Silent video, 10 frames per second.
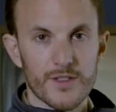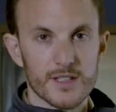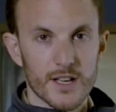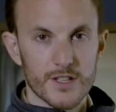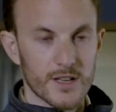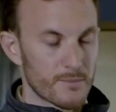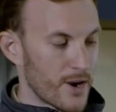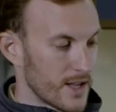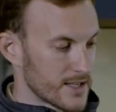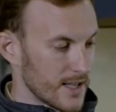the suction
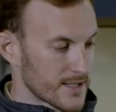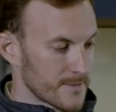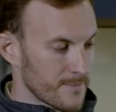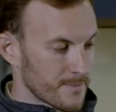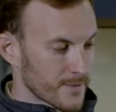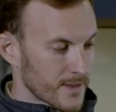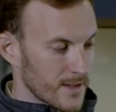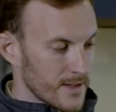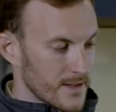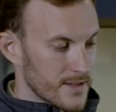process.
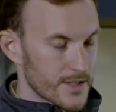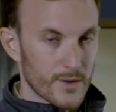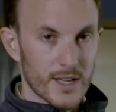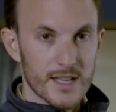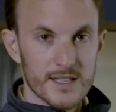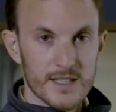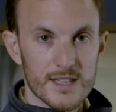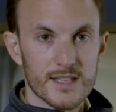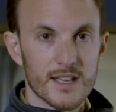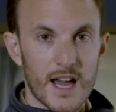So
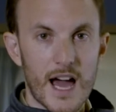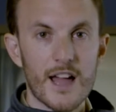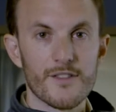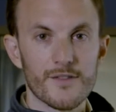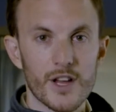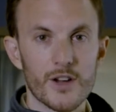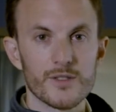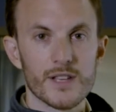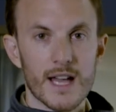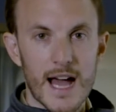consistent high flows,